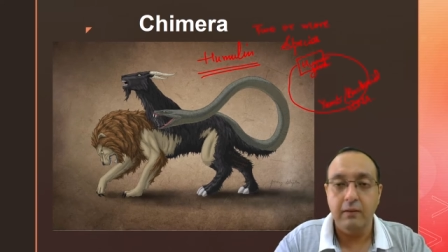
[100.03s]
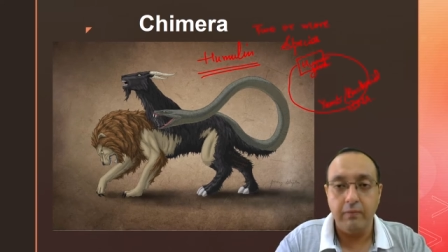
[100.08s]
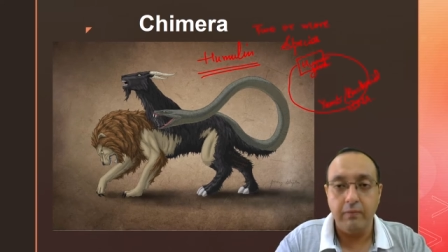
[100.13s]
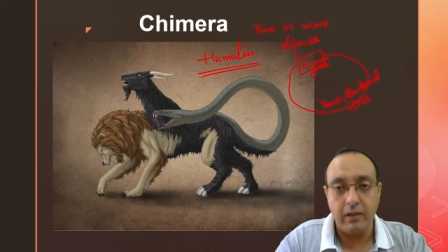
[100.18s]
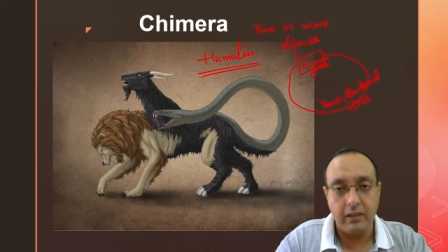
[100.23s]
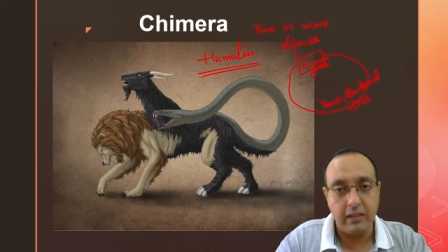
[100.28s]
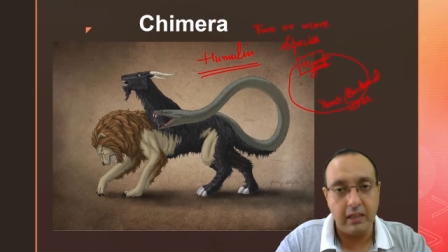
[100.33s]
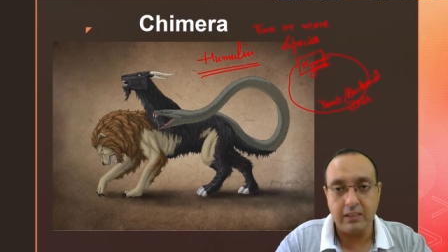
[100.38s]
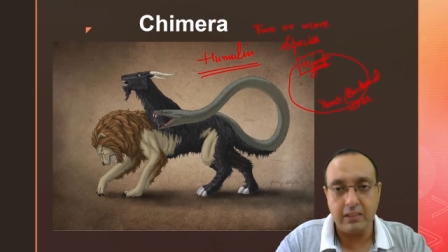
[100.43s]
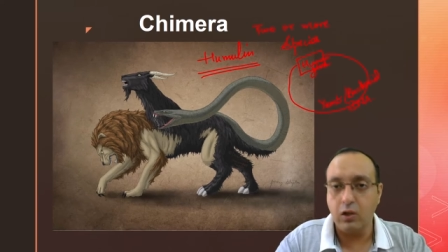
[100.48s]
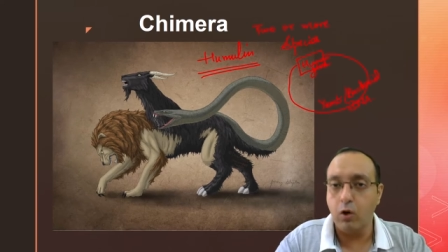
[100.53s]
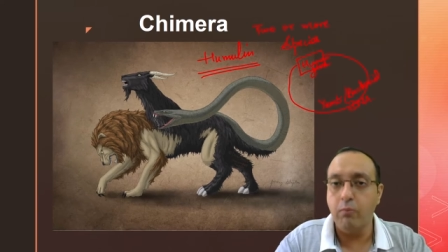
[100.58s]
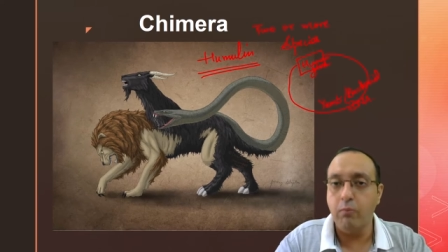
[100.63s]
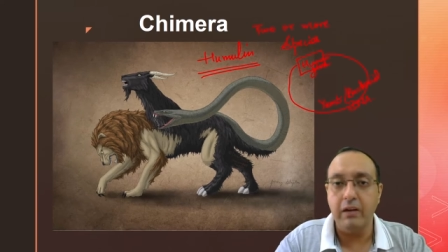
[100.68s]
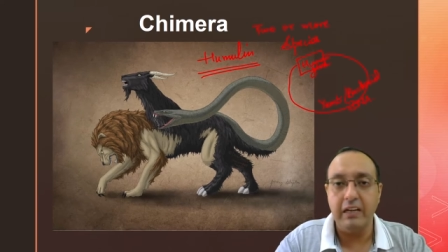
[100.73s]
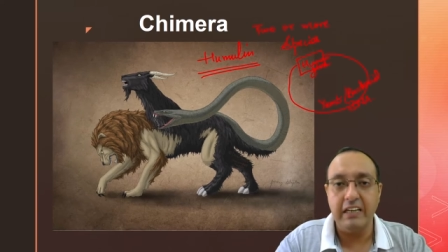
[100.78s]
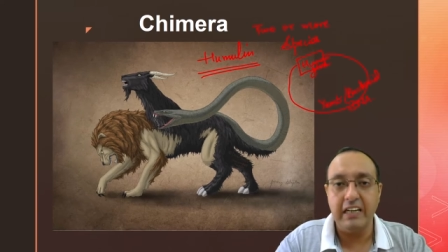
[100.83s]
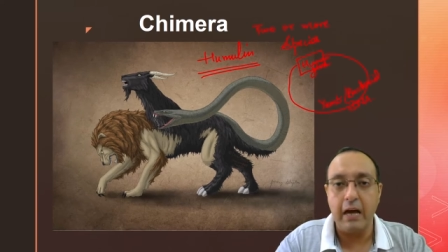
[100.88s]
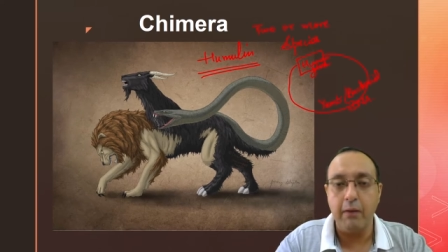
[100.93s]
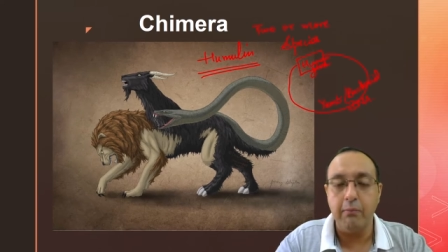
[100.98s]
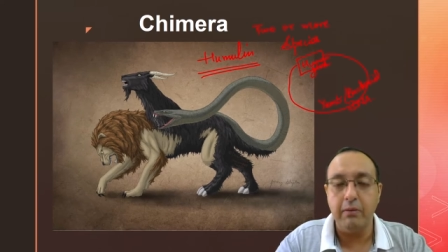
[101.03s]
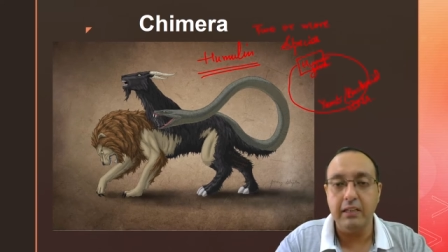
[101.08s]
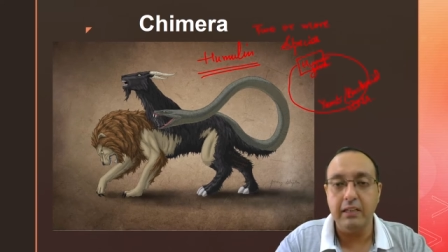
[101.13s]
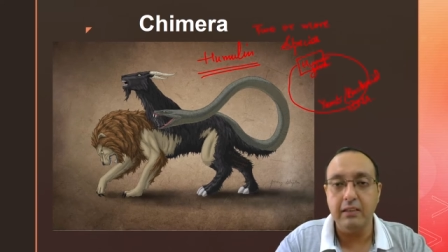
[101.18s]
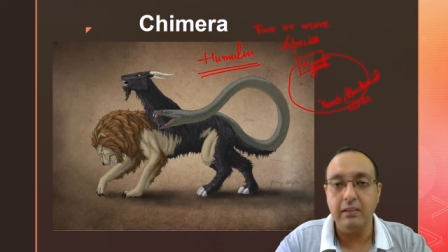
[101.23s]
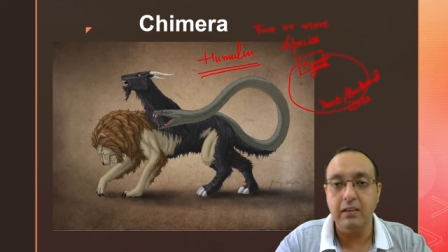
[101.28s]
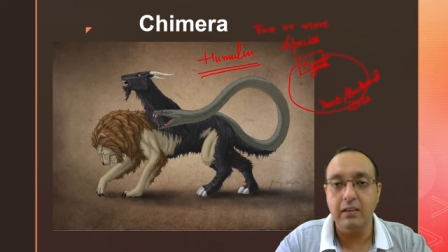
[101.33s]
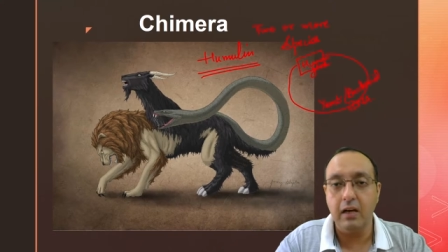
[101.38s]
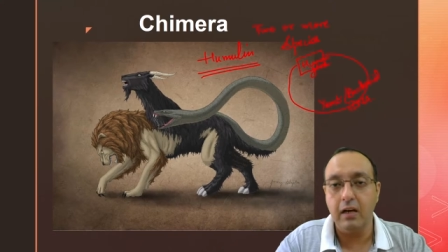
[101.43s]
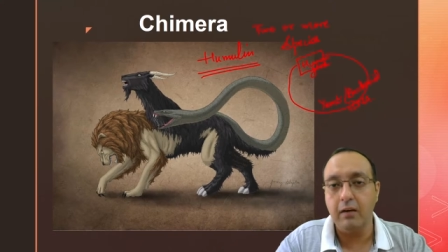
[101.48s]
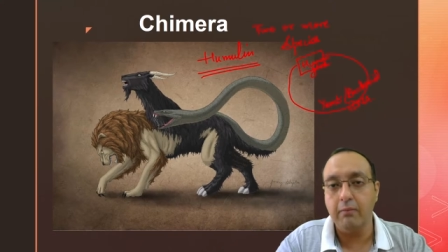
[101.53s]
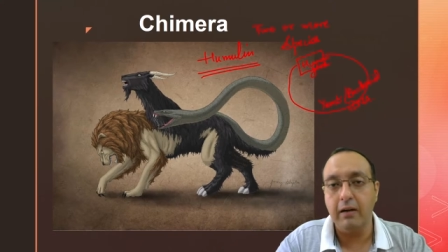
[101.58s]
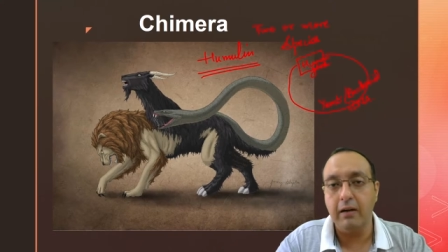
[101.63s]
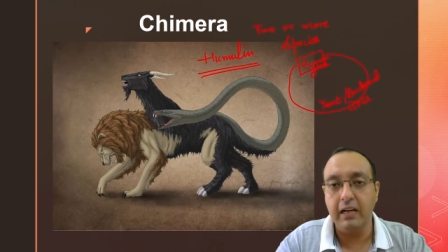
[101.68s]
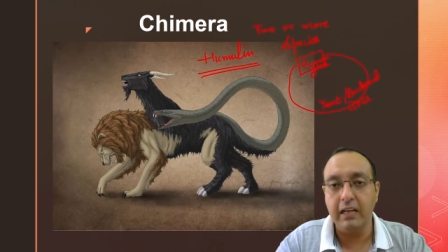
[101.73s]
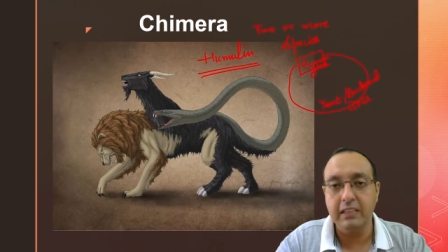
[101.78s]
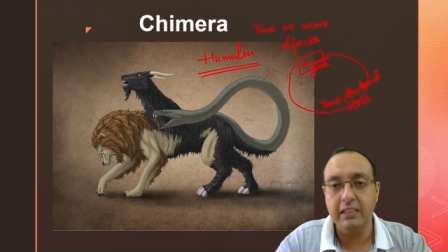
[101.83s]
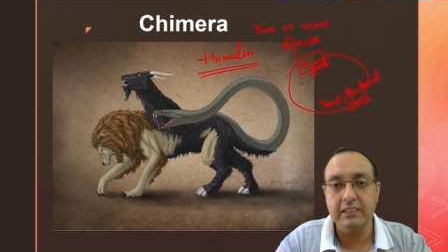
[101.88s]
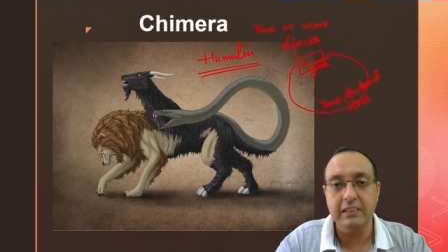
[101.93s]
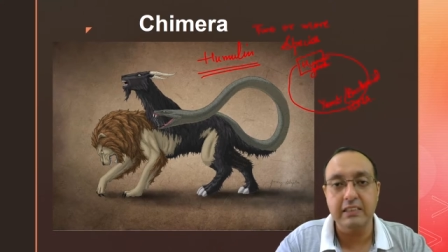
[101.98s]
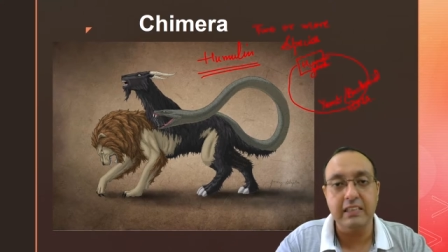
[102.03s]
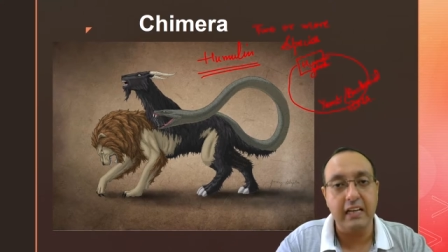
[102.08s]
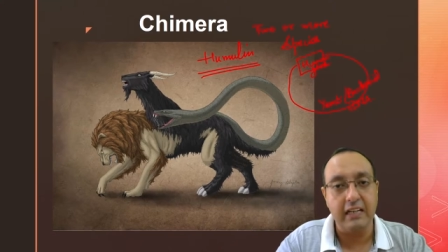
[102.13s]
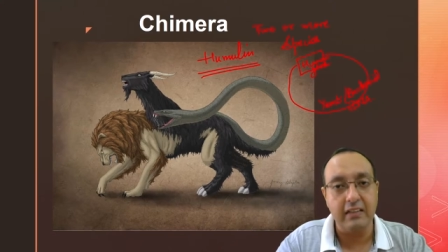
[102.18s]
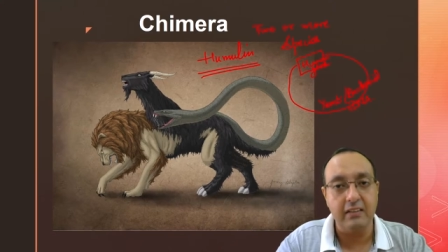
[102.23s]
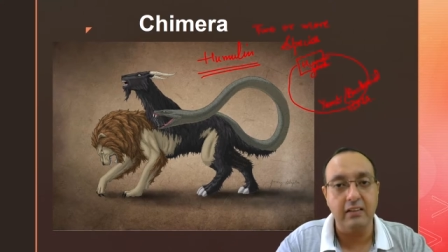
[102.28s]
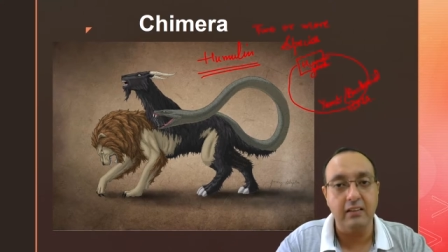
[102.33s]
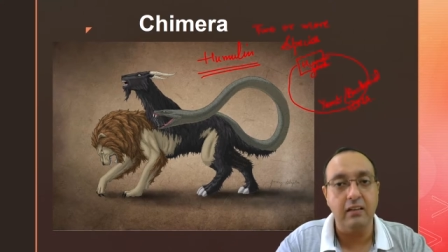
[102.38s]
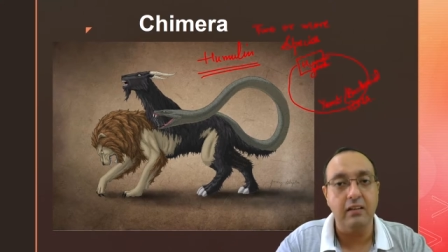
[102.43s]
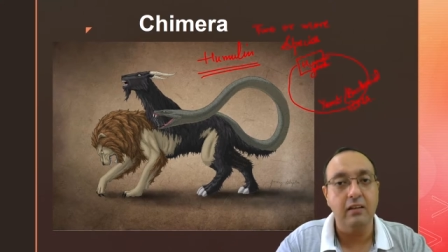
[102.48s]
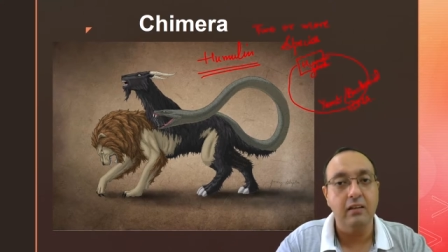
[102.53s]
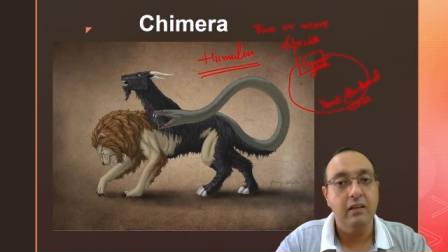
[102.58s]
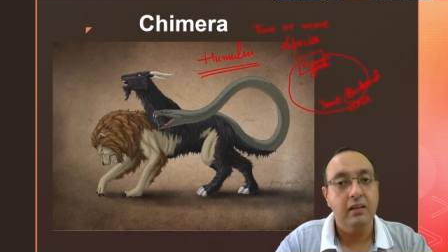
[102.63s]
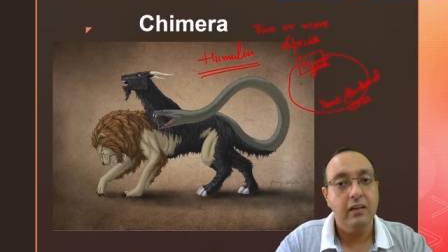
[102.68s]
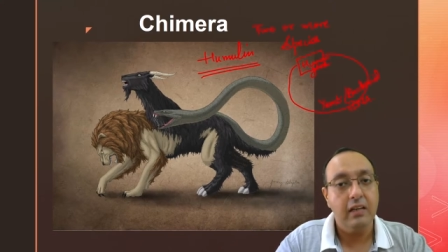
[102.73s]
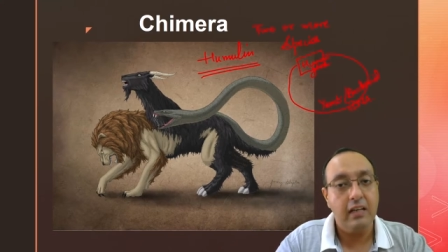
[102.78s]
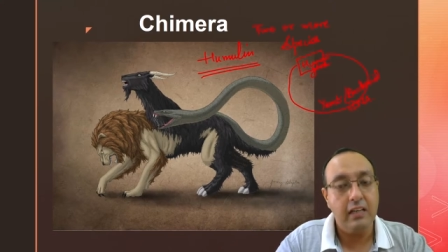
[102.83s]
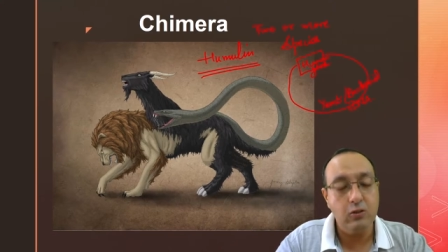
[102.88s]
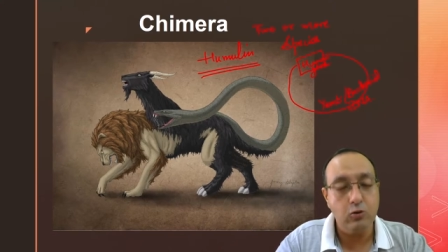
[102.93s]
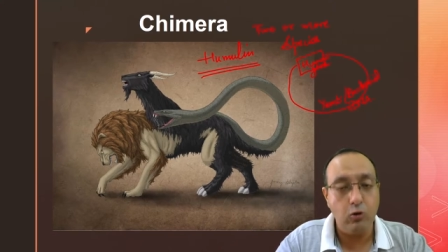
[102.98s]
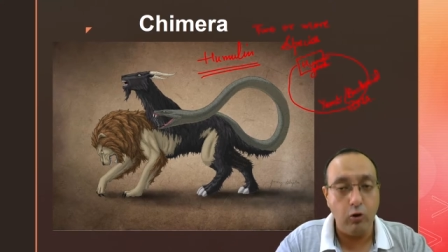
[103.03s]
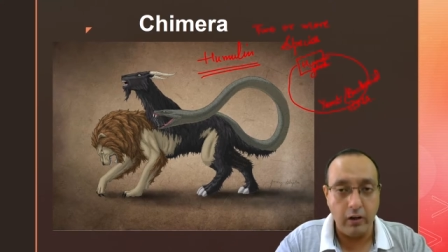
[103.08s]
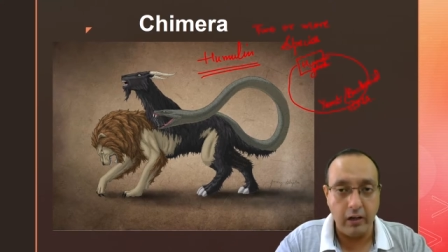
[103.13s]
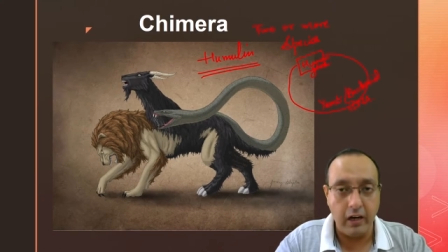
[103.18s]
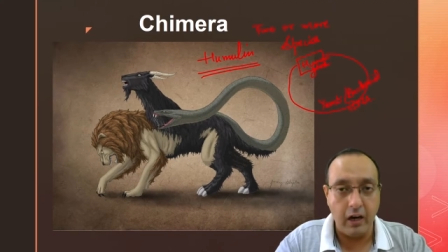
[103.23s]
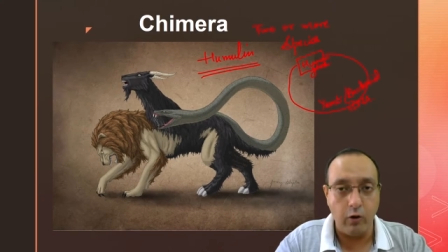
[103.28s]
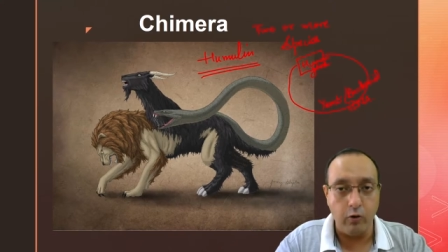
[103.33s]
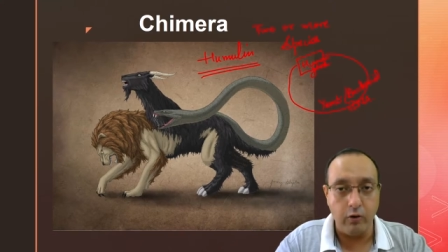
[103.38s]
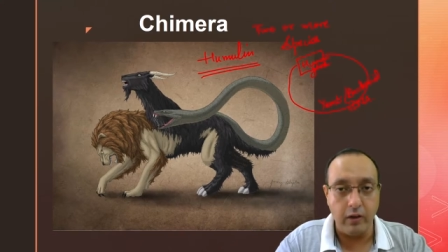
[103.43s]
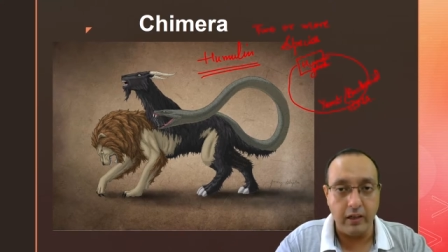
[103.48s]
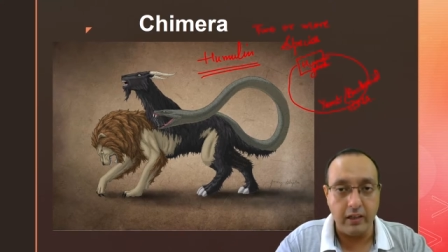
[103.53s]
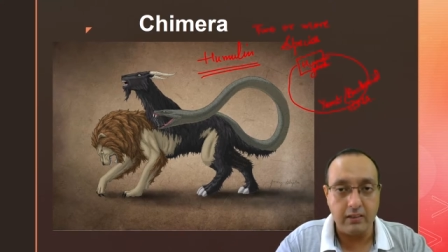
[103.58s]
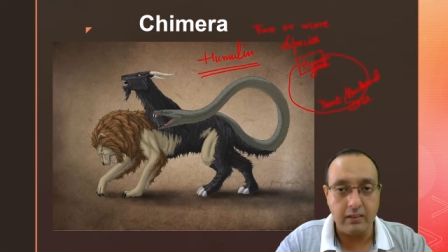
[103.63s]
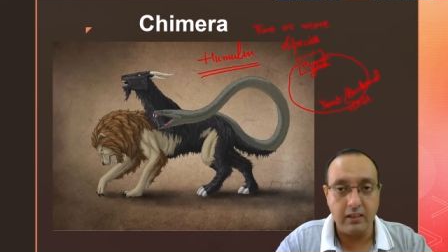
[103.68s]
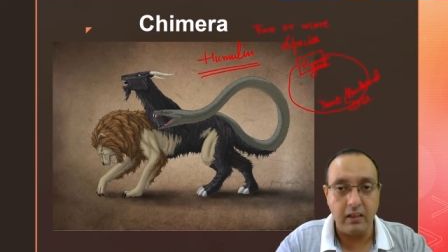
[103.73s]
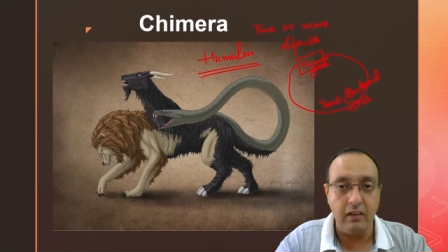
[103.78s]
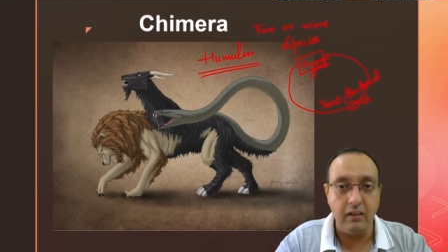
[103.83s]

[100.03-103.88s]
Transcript: And that's how many diabetics get their insulin nowadays.